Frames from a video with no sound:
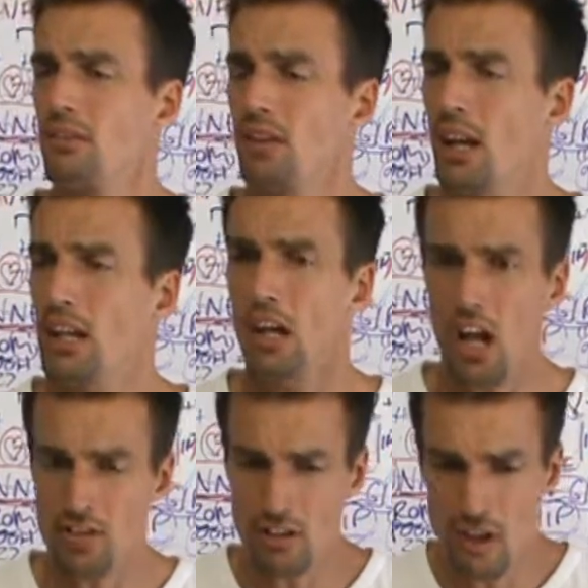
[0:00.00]
Okay?
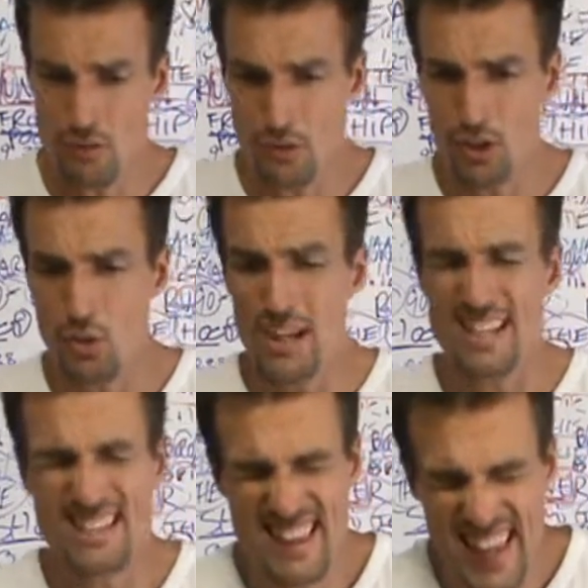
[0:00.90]
God's love for you
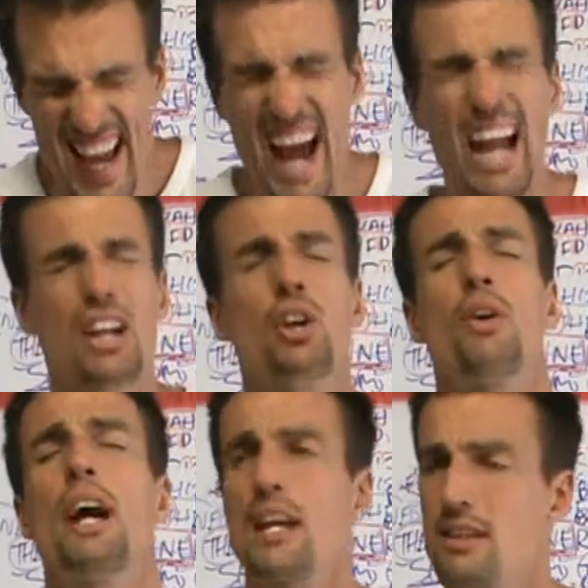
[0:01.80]
is that
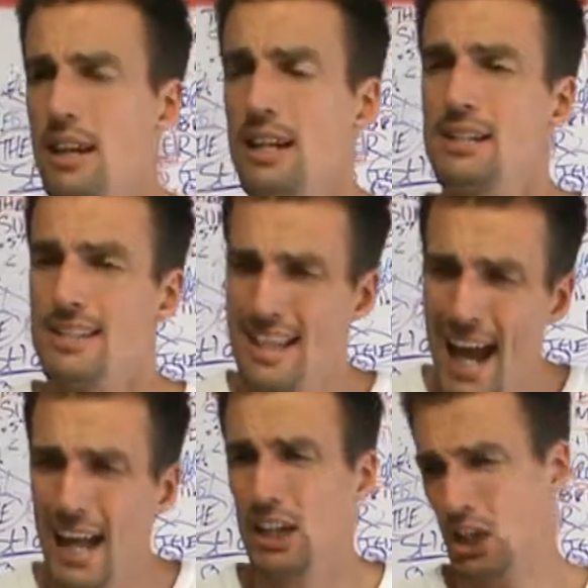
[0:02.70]
great, and it's
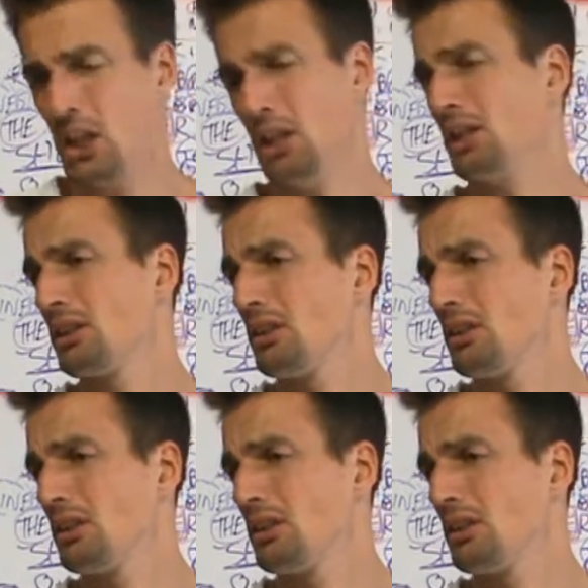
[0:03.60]
that good.